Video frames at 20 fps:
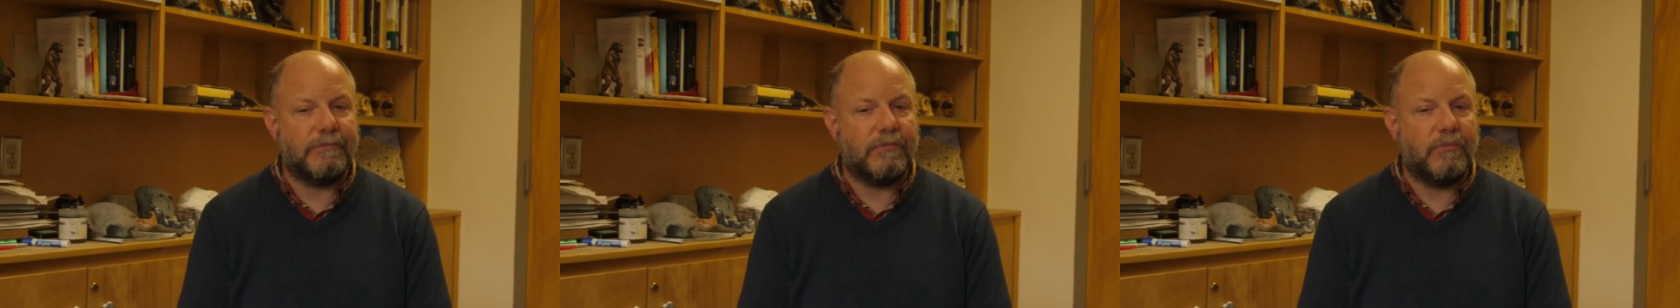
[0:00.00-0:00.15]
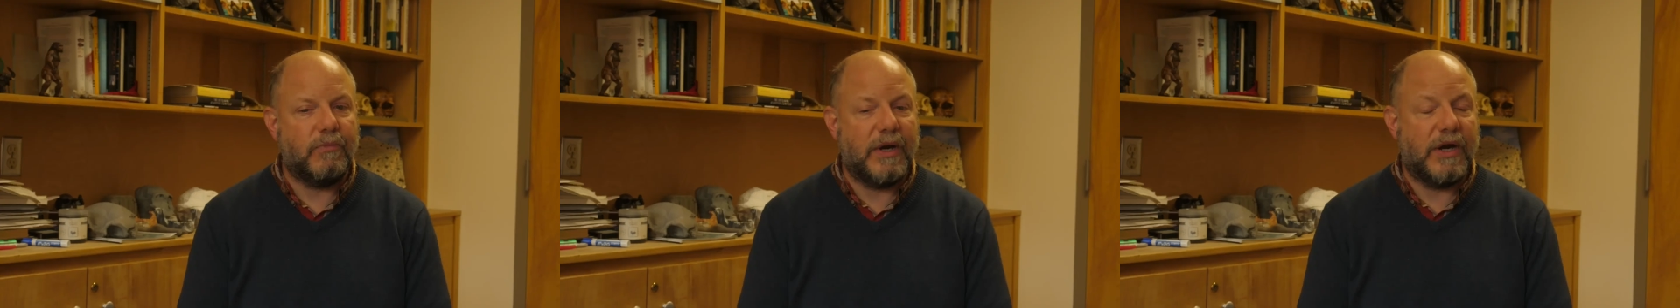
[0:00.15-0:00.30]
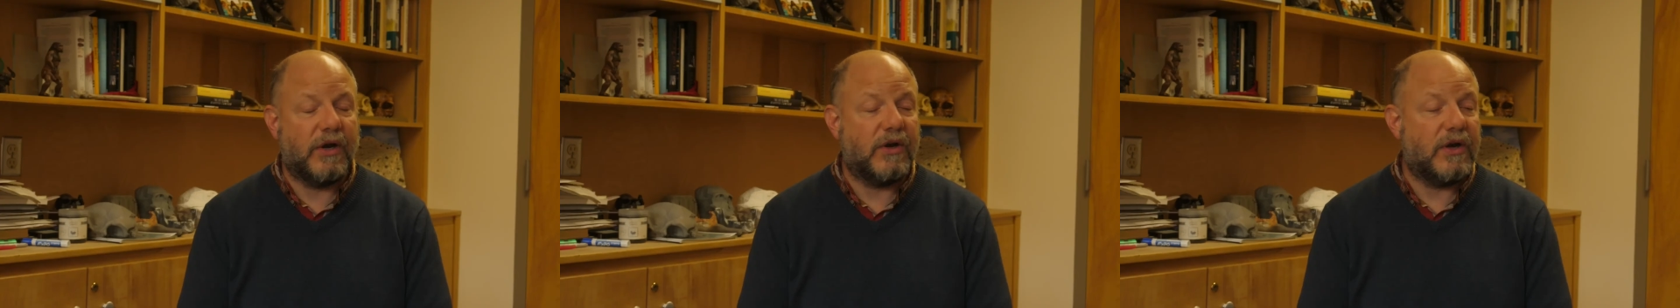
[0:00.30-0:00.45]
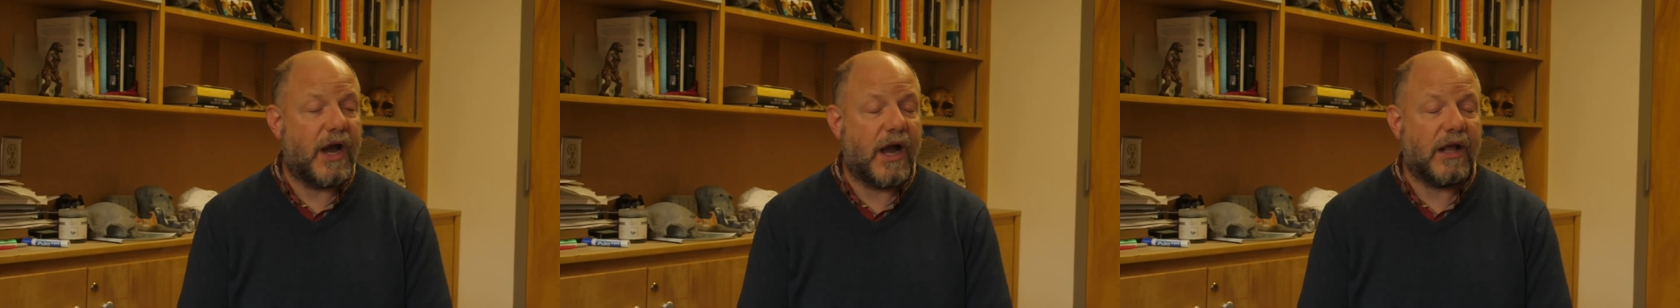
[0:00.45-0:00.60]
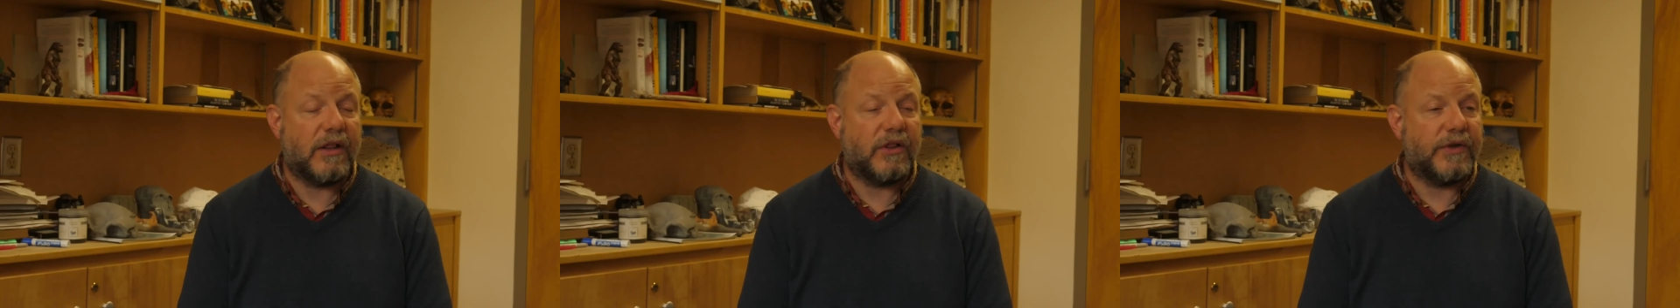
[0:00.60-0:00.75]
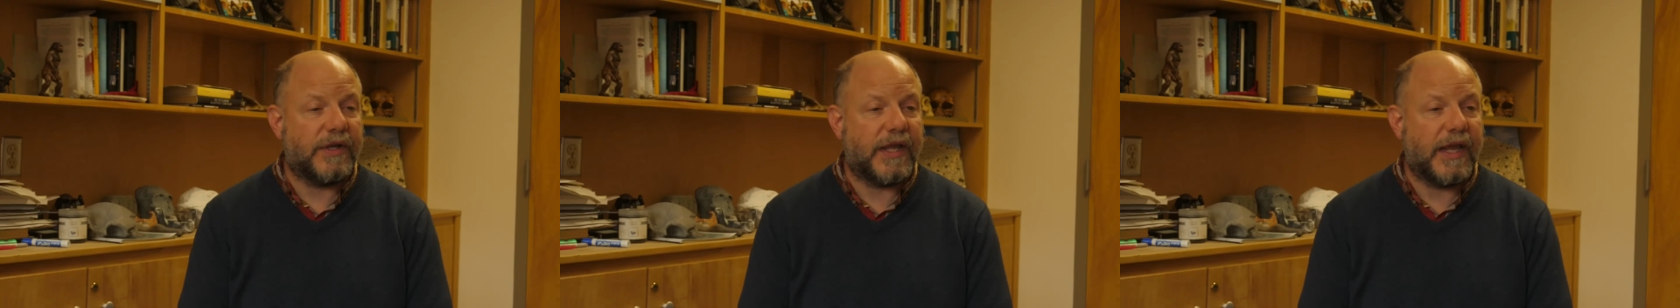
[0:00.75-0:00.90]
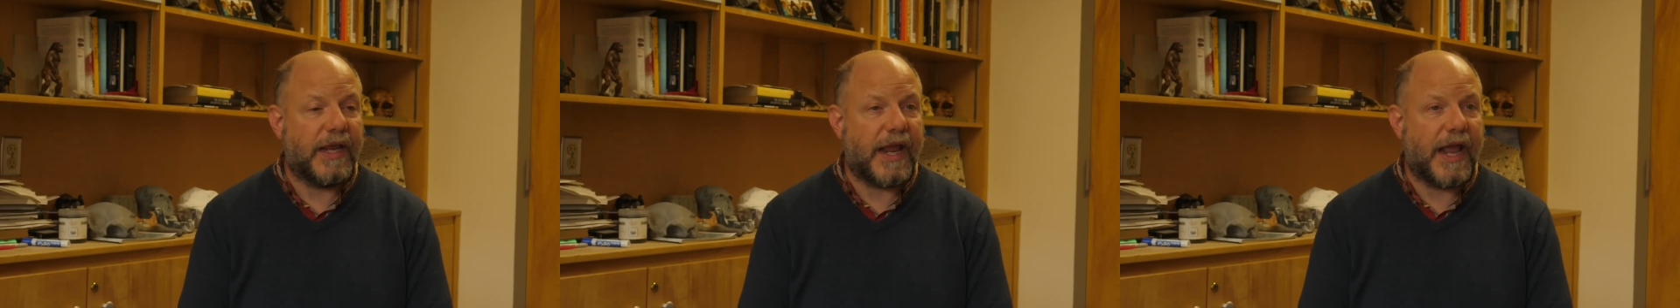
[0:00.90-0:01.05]
We are not
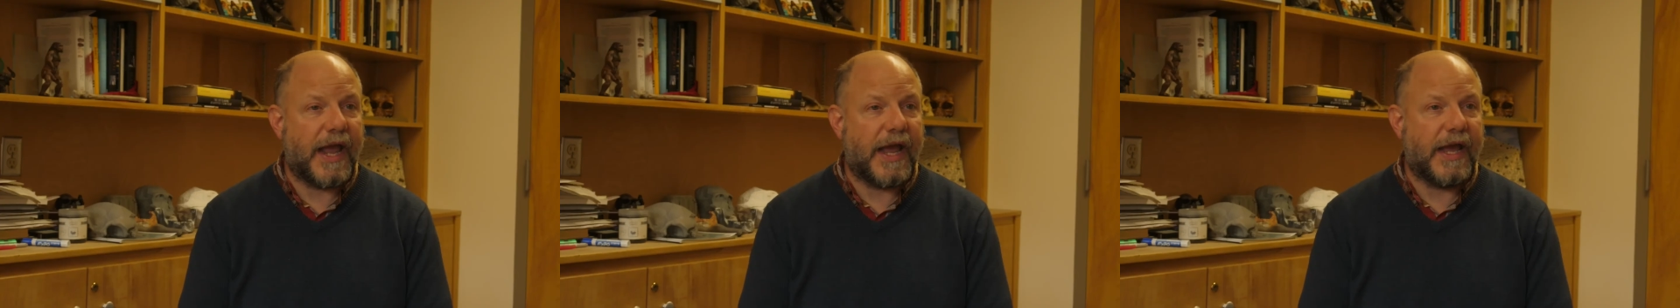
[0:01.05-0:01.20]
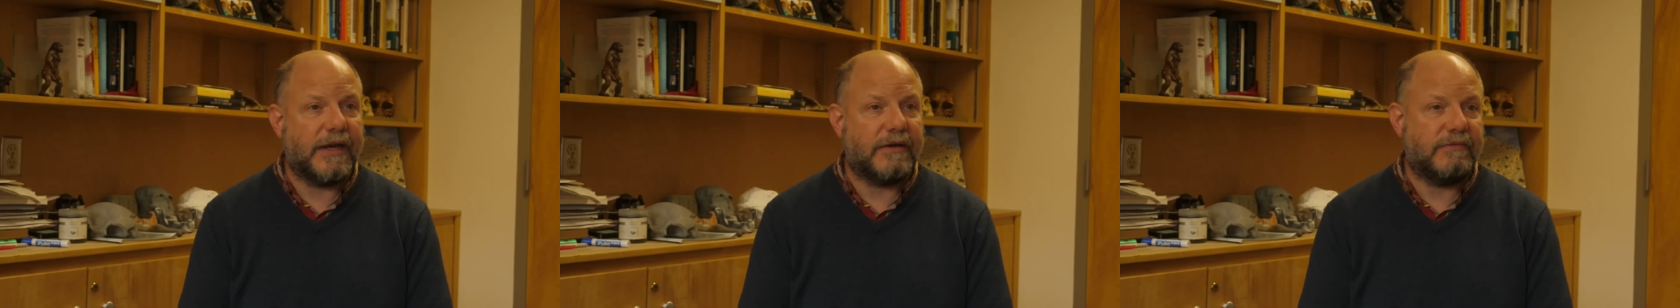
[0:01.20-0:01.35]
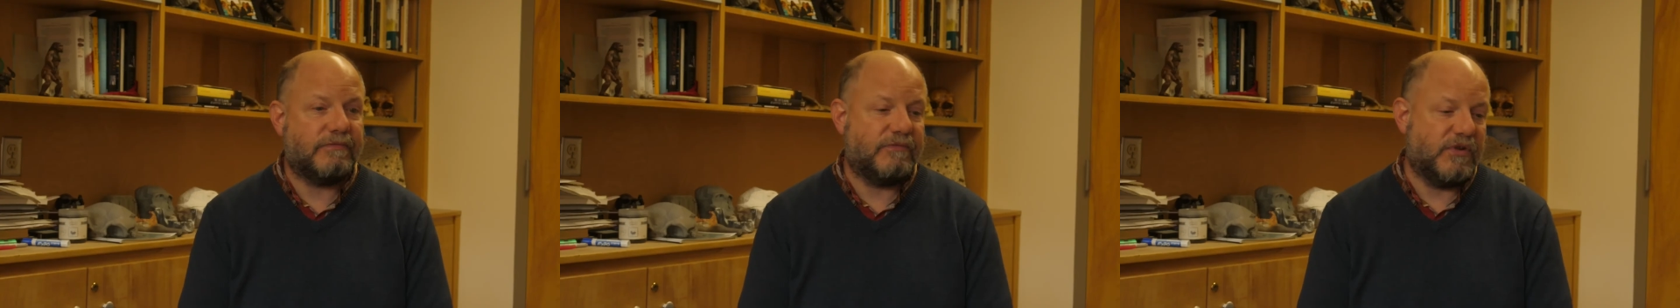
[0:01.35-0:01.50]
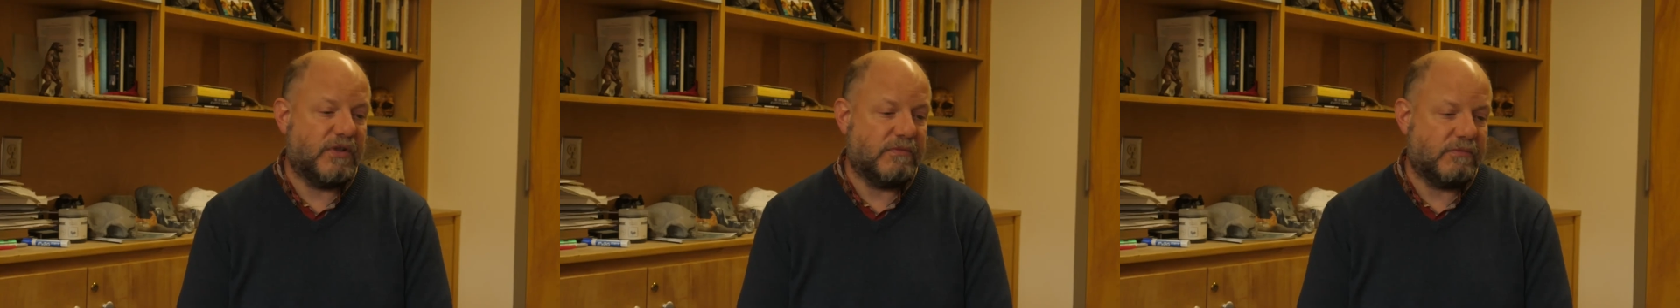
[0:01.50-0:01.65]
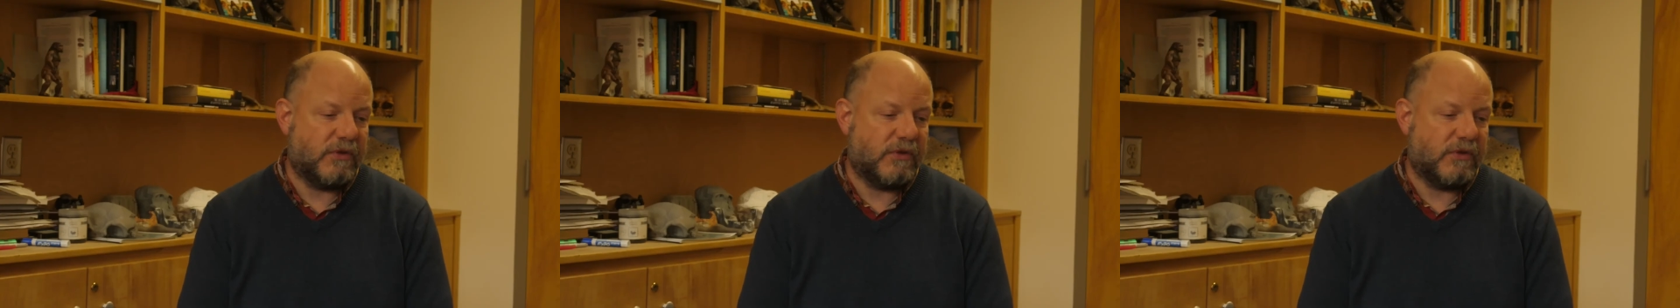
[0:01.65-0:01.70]
looking at, for the